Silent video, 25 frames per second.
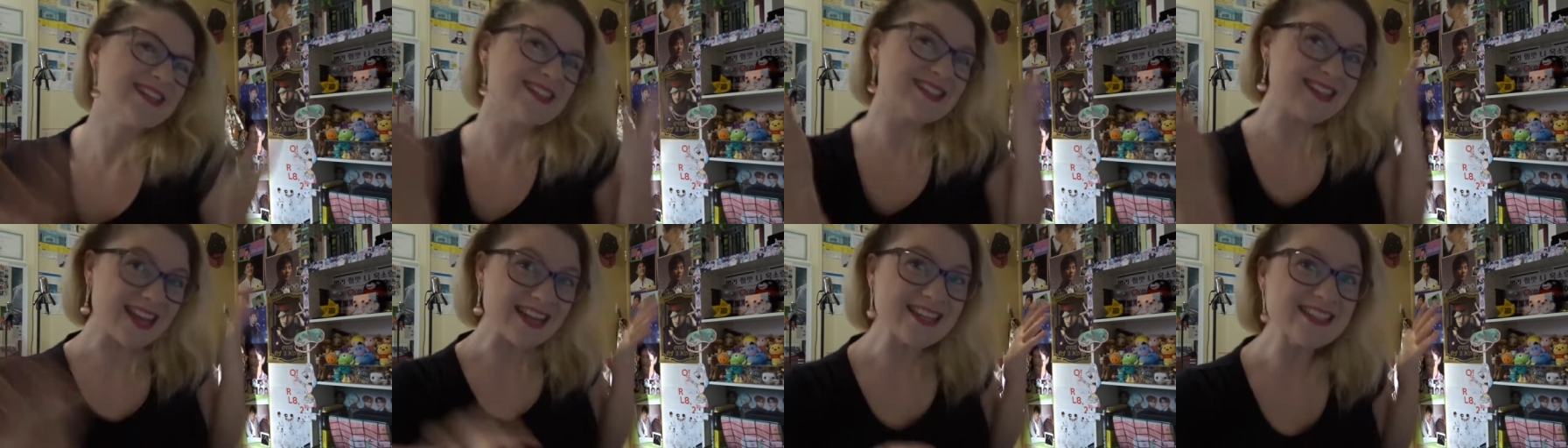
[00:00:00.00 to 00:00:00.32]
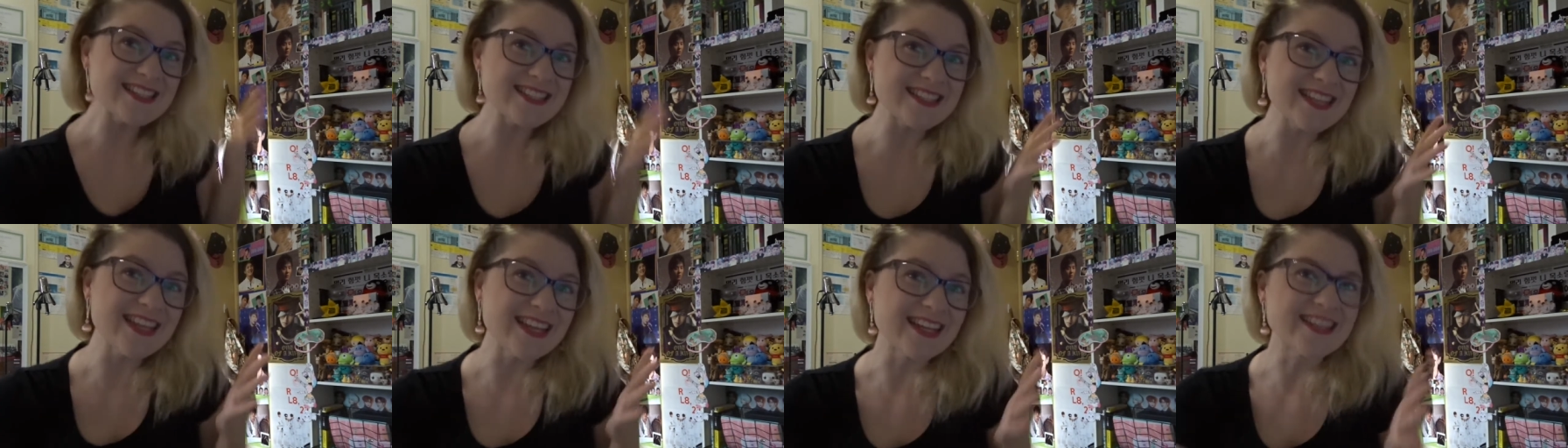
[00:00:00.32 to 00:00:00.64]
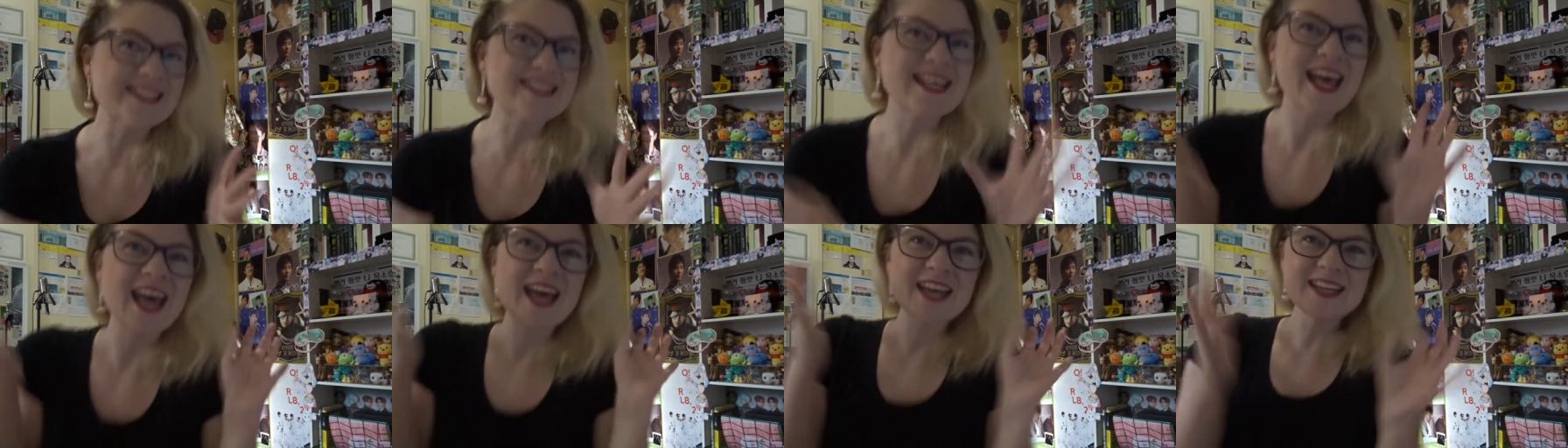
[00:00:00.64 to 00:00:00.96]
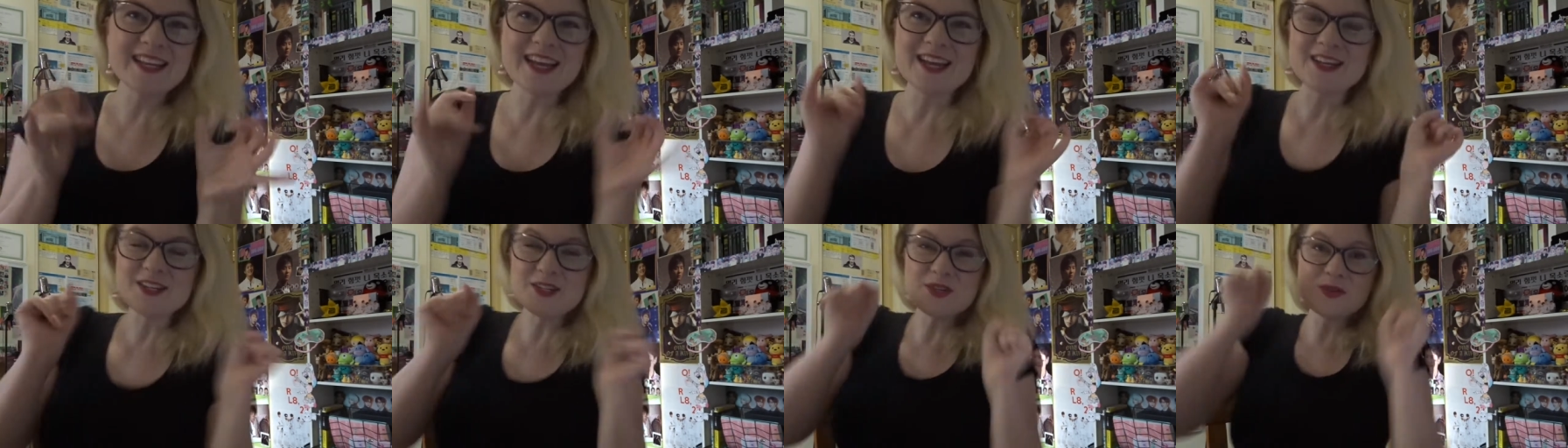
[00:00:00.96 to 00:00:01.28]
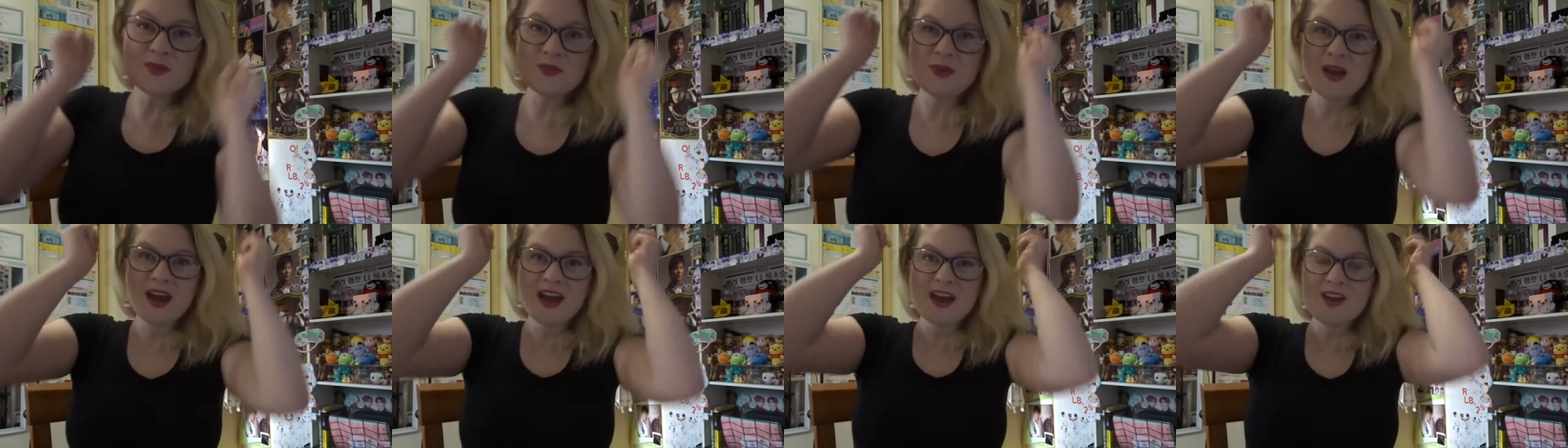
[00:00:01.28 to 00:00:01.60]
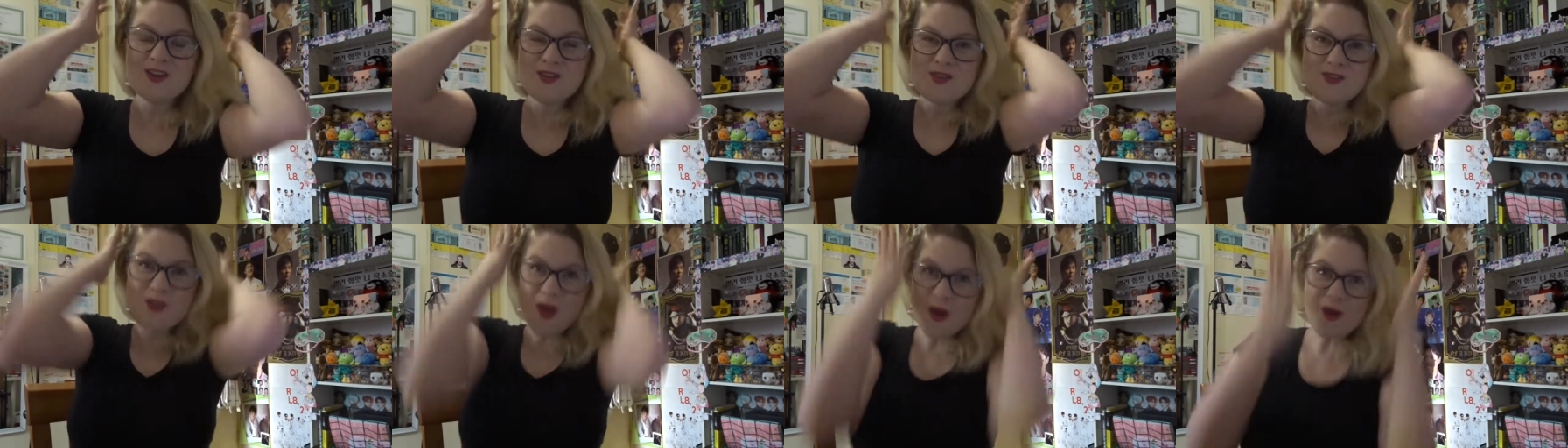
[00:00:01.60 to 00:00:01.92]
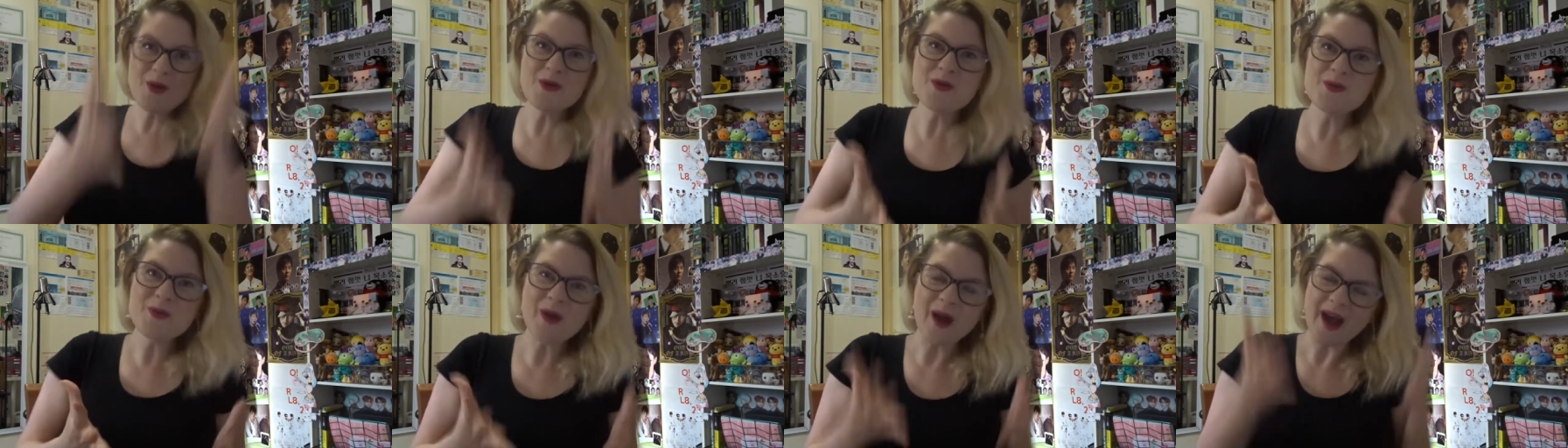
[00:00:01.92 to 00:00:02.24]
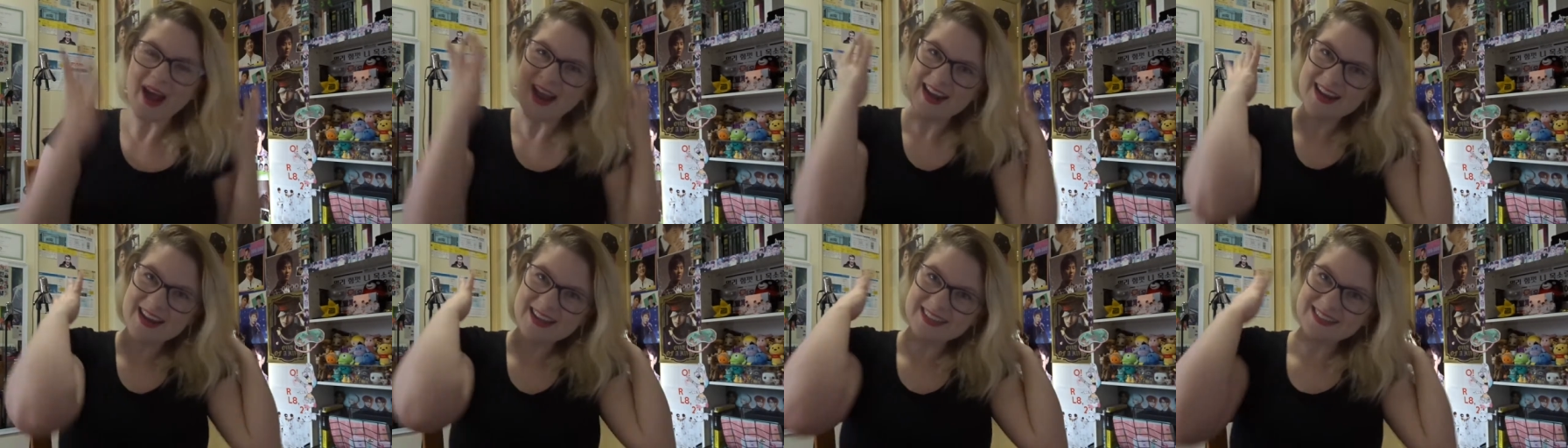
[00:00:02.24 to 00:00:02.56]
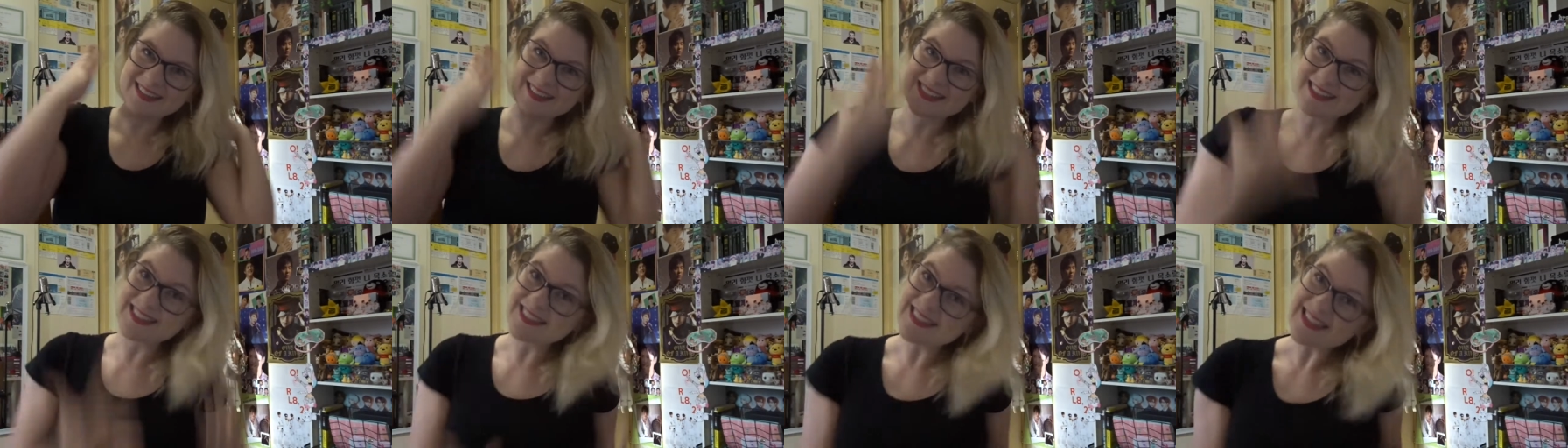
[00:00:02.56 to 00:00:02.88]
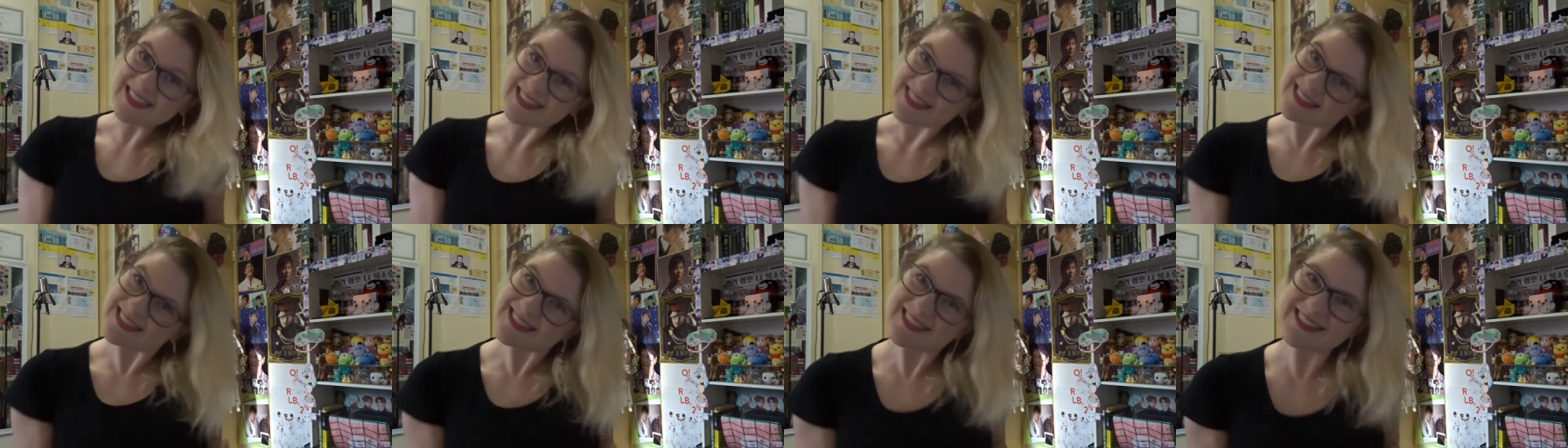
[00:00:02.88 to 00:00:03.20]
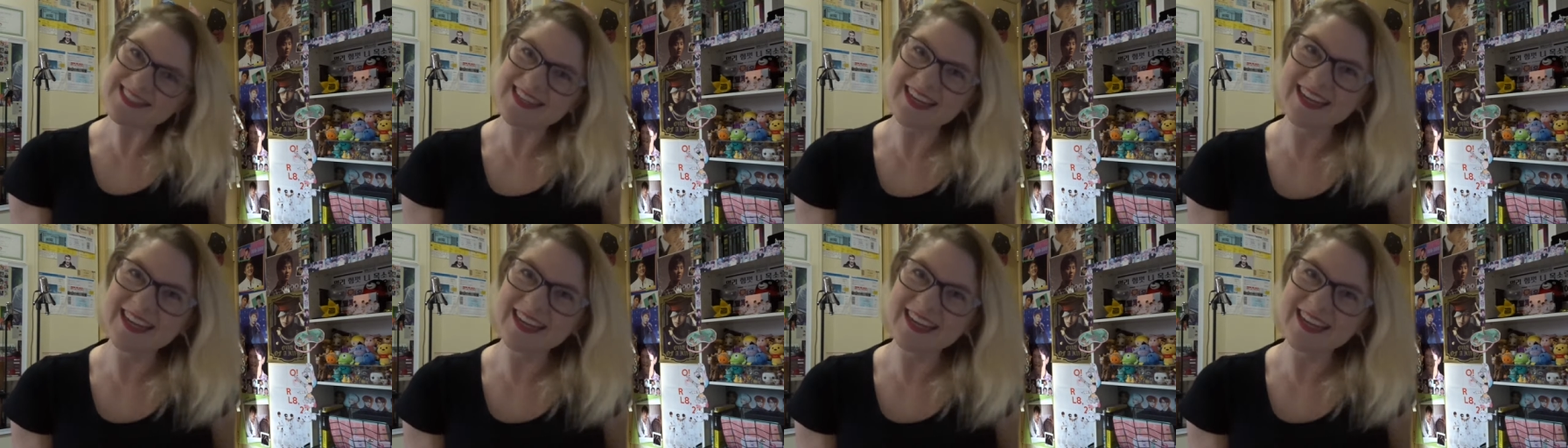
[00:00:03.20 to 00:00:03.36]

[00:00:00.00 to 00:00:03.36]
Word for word: Day six get to know I exist.